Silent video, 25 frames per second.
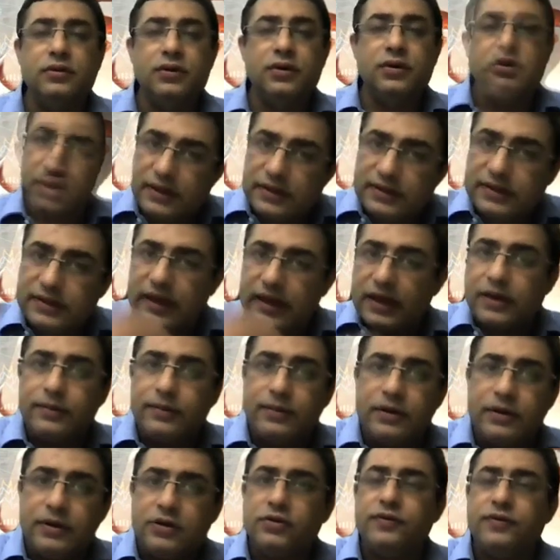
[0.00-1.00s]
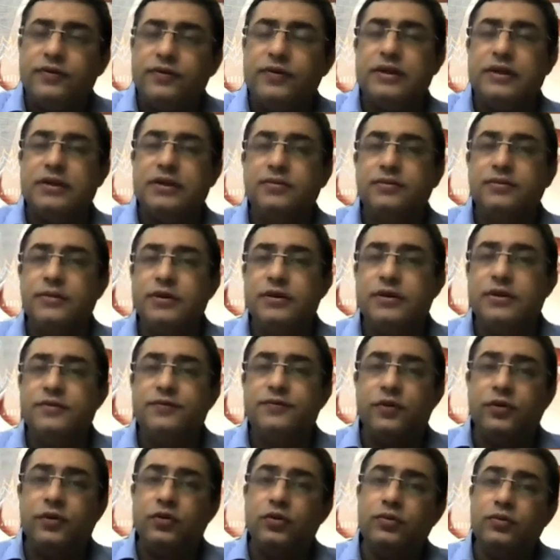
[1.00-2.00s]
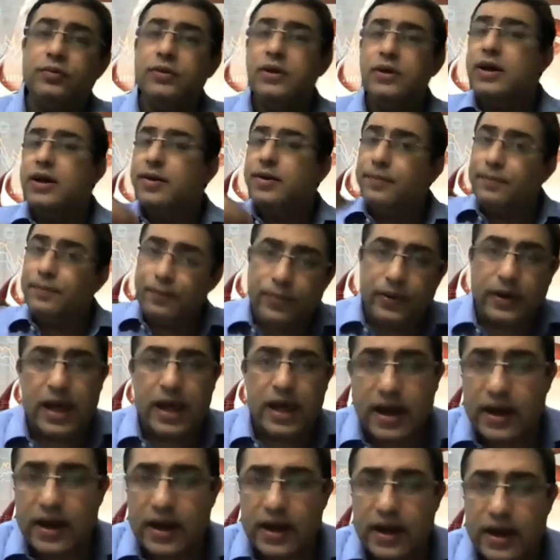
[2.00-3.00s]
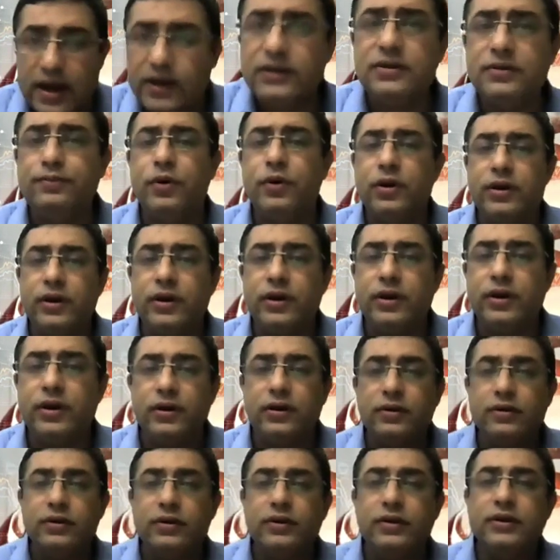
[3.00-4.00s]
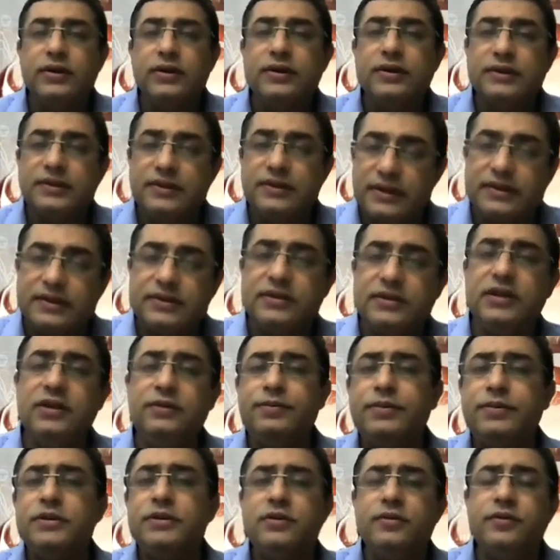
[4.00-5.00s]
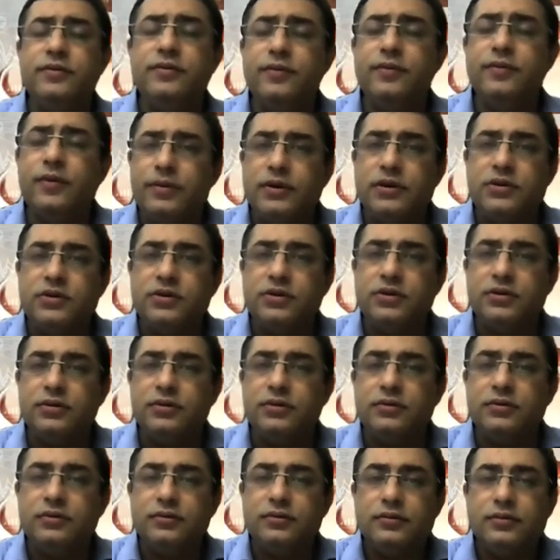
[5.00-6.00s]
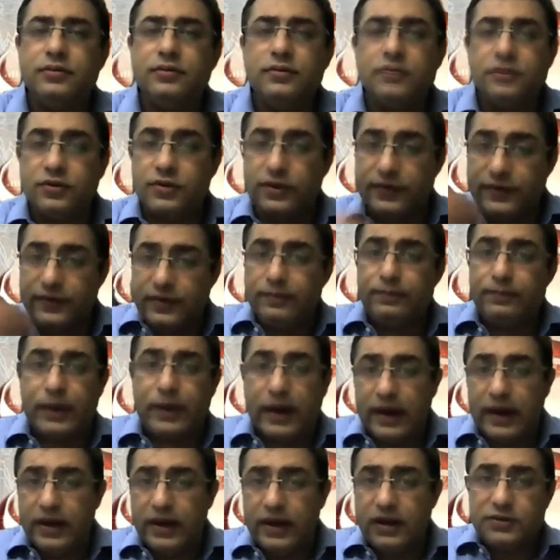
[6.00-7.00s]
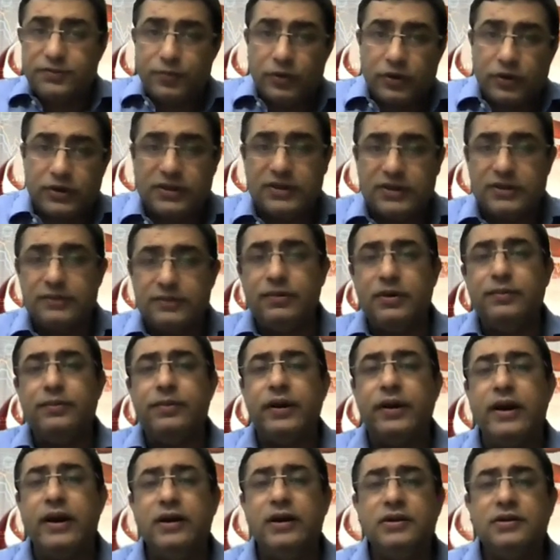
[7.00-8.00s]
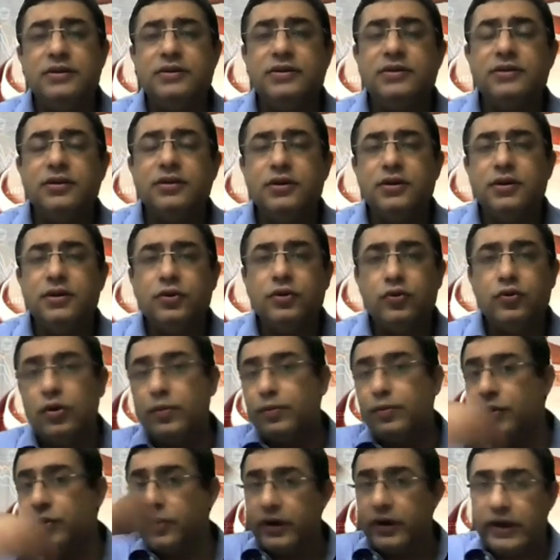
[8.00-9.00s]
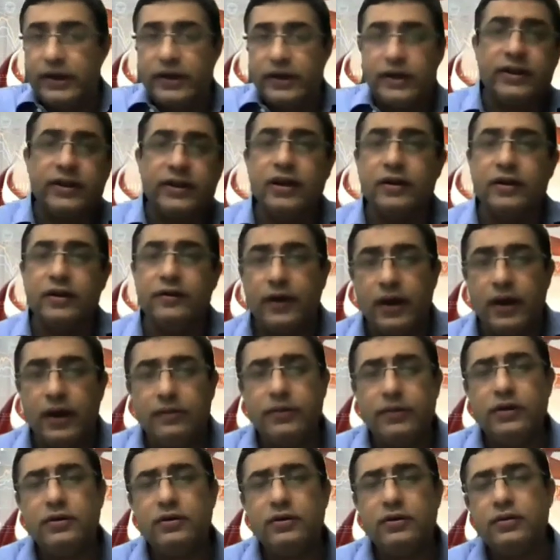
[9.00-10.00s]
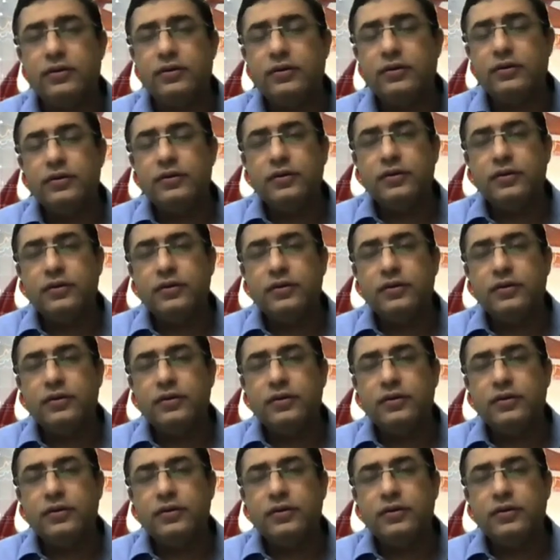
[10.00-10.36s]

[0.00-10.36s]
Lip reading: The segment of customers for whom planet is important, 16% of the population. So they will buy responsible brands who are protecting the environment.